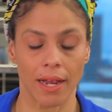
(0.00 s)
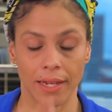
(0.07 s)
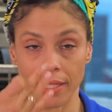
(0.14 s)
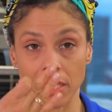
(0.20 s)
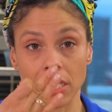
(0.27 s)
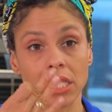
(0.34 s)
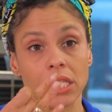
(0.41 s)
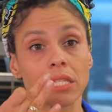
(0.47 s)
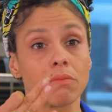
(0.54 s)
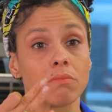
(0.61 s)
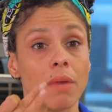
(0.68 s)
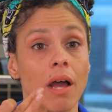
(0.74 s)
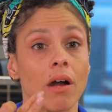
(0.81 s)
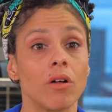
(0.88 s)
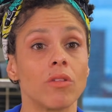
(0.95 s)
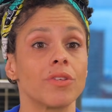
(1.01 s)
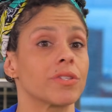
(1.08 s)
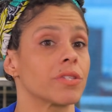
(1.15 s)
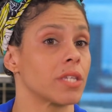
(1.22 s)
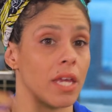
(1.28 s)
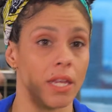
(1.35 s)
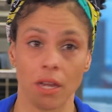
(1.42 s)
I can smell the
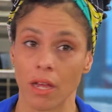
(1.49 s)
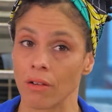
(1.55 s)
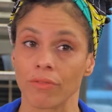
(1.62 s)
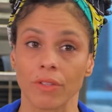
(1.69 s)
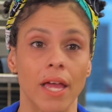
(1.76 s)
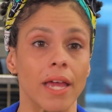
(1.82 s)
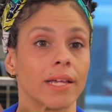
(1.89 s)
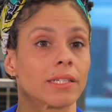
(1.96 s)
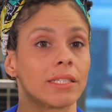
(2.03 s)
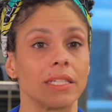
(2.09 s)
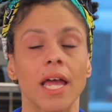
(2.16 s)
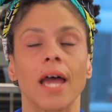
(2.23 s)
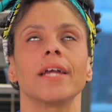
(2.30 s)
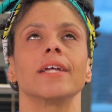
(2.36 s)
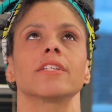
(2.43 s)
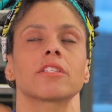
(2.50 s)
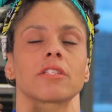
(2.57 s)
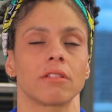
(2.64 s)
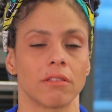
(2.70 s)
scent of like nice,